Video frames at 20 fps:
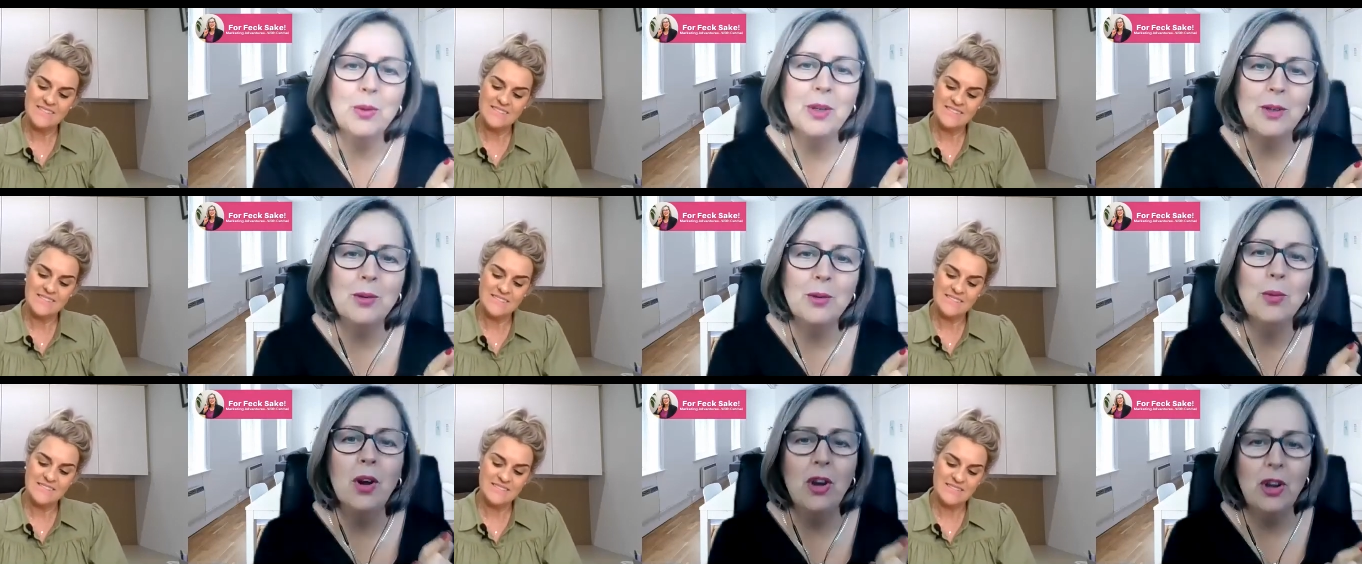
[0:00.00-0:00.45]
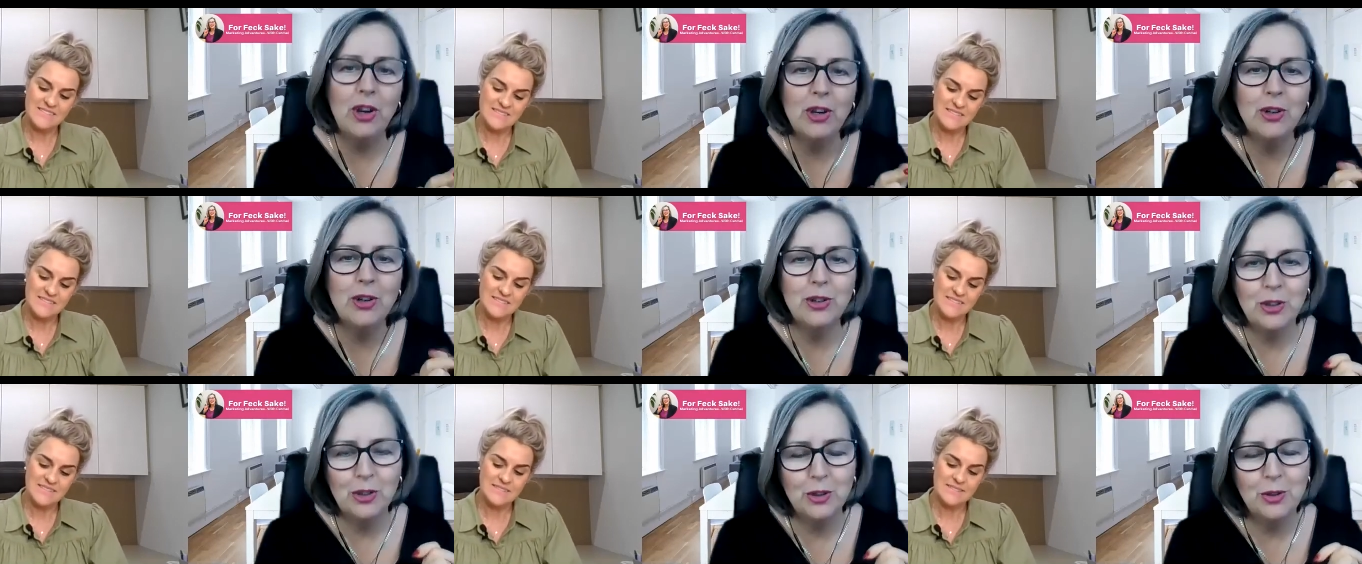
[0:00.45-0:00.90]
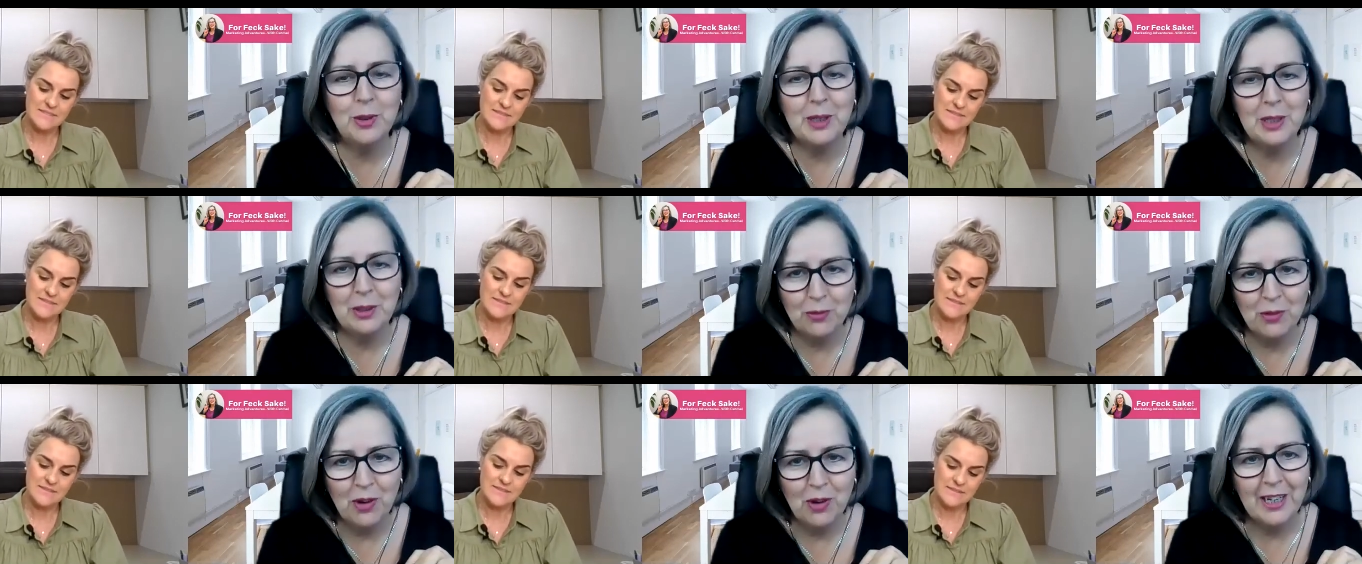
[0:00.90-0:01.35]
Speaker 1: doing what you're
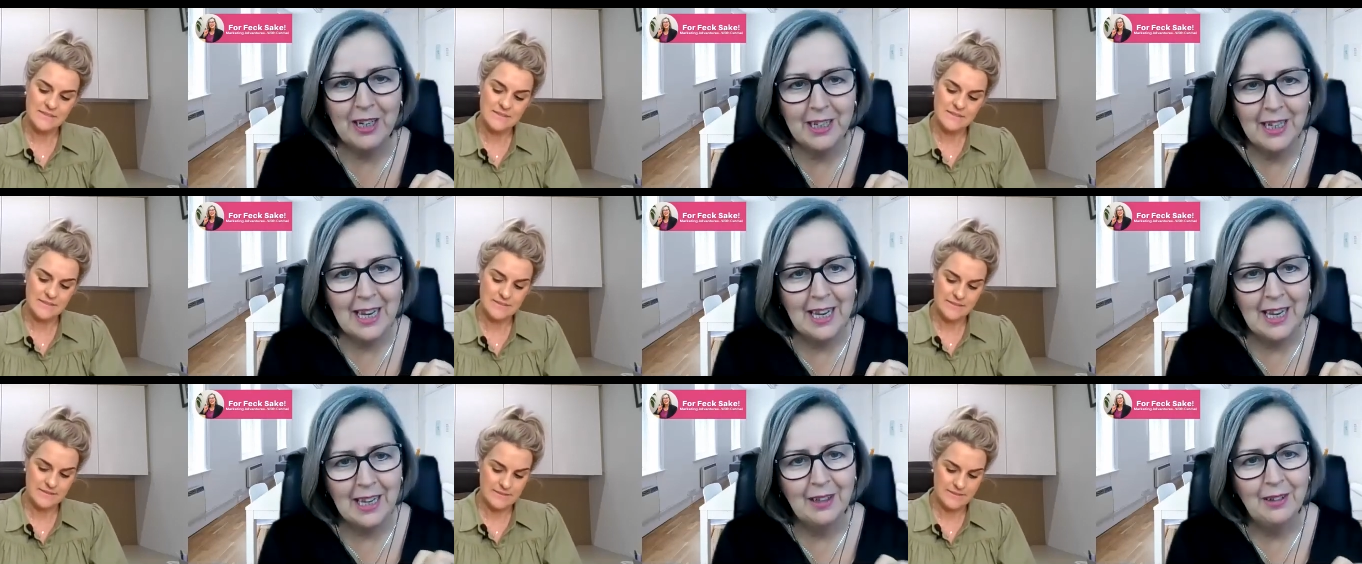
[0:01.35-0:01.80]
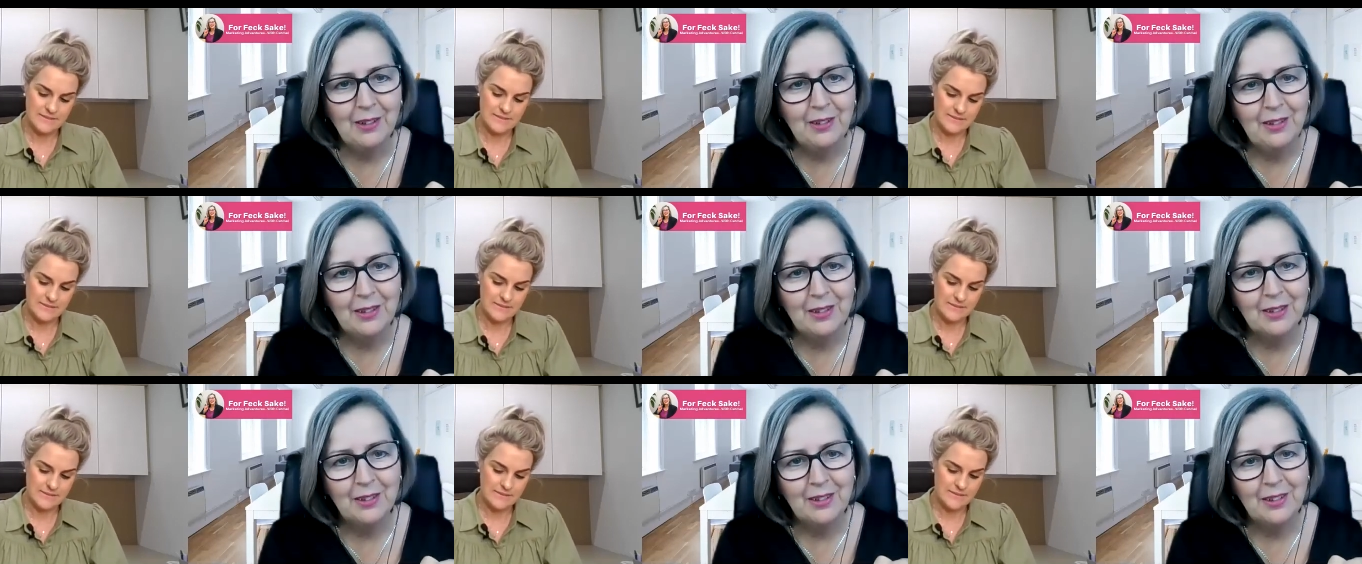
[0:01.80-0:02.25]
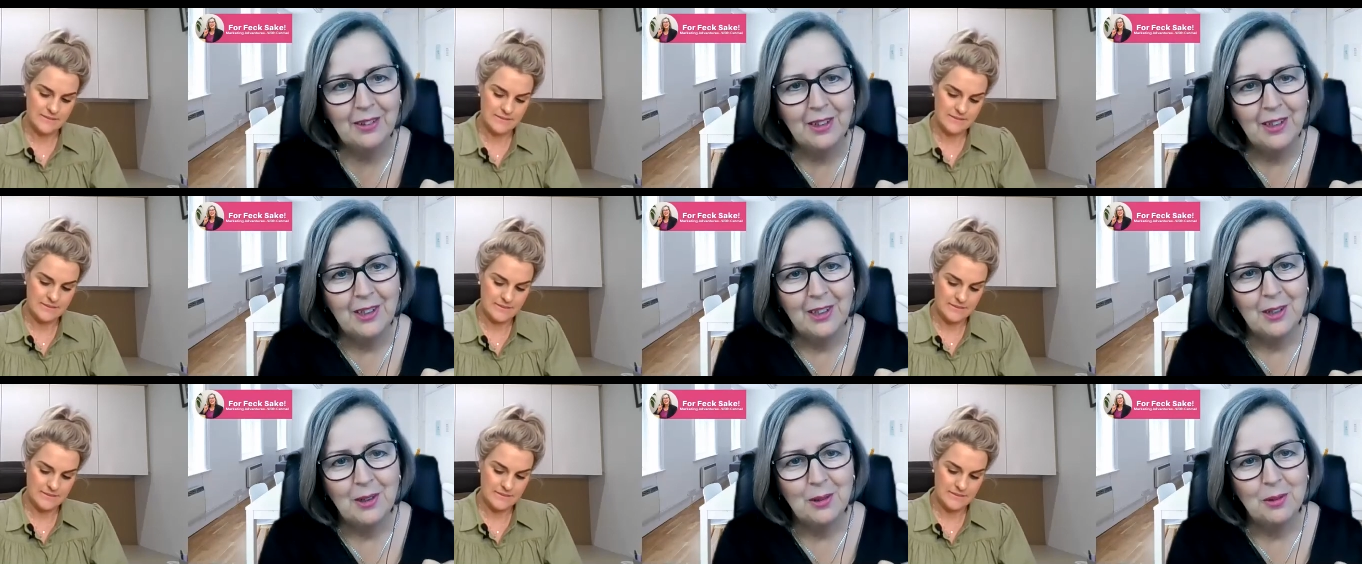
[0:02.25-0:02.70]
doing right now,
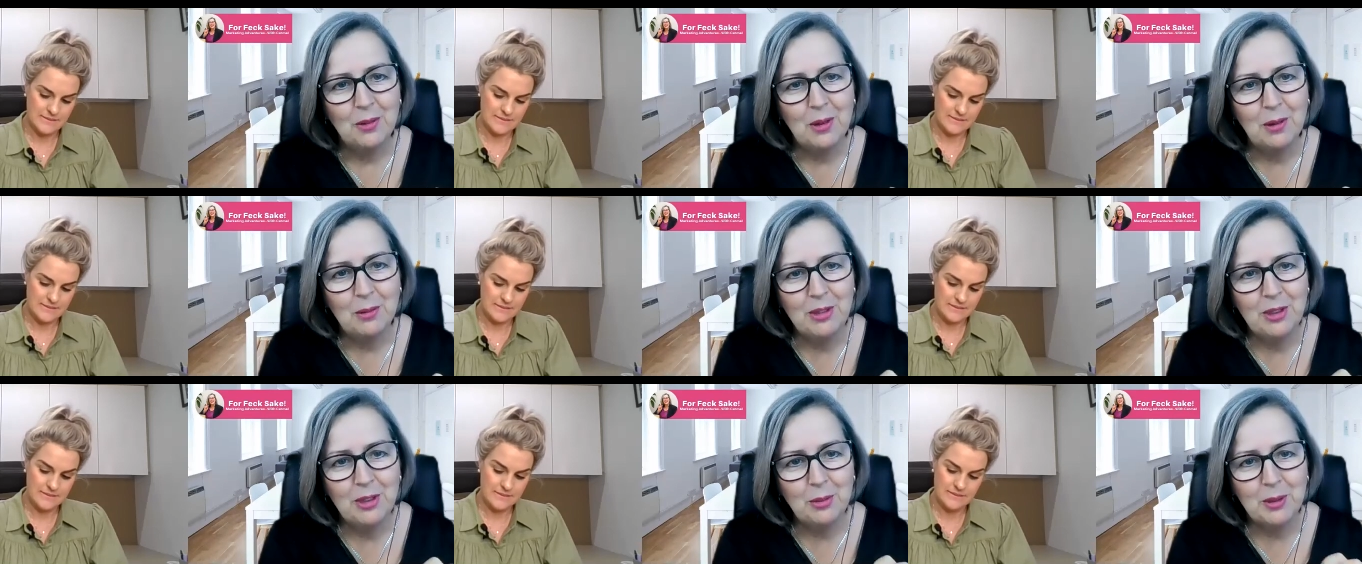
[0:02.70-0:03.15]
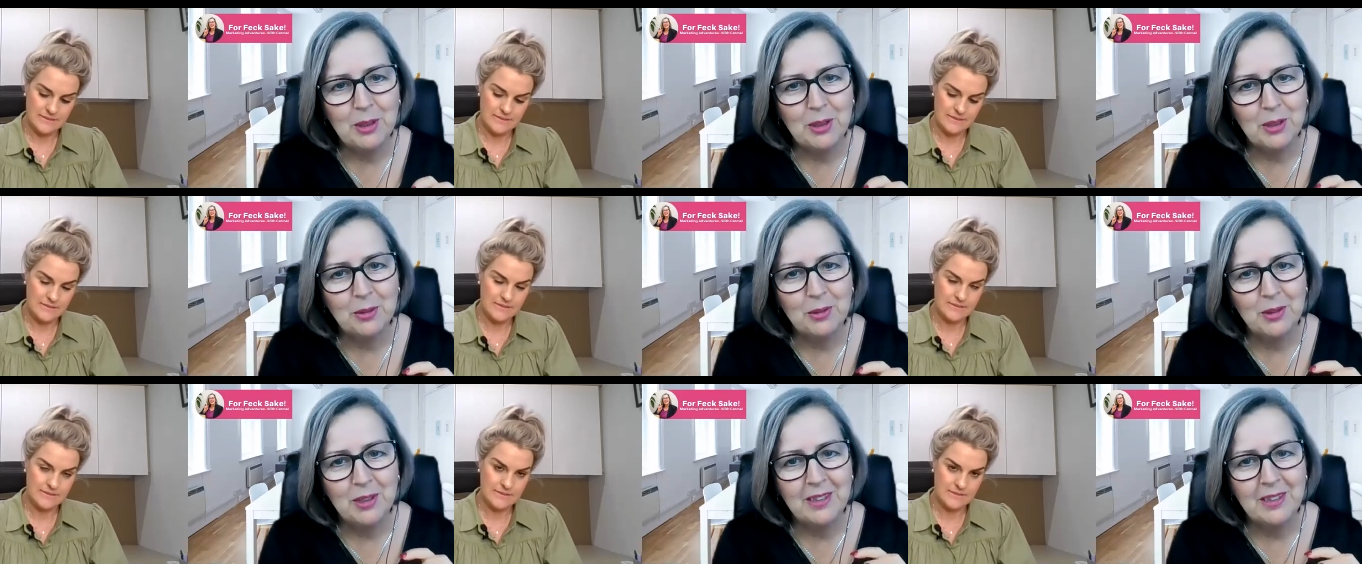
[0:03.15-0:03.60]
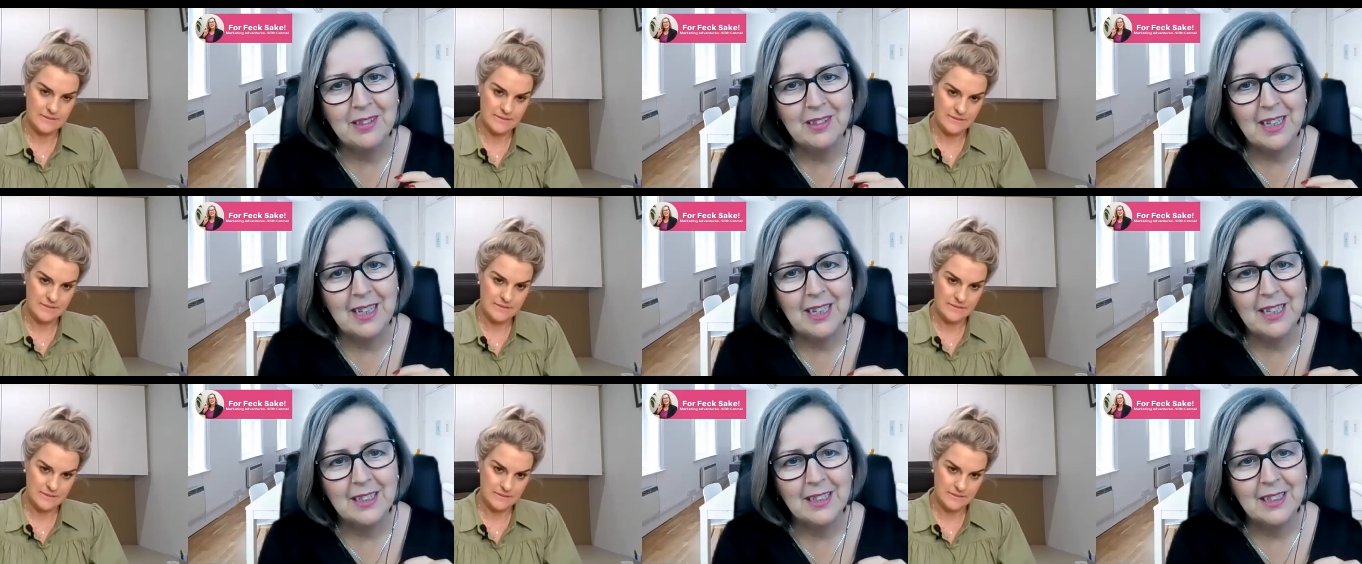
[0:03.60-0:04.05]
what would you be doing
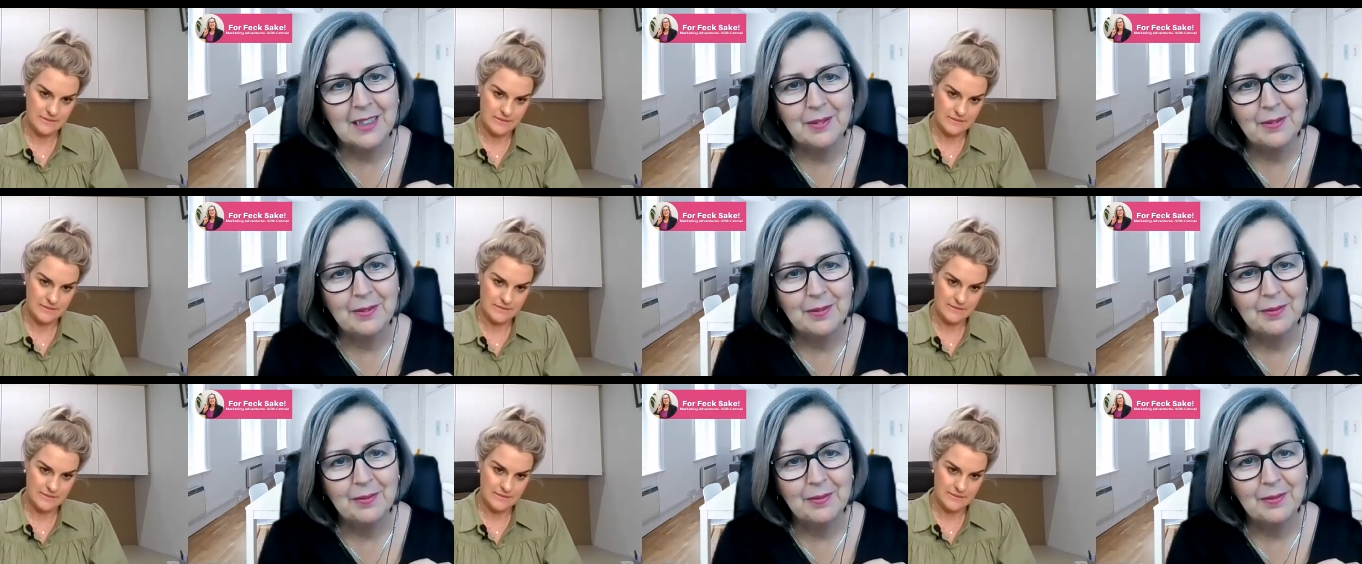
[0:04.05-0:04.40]
instead?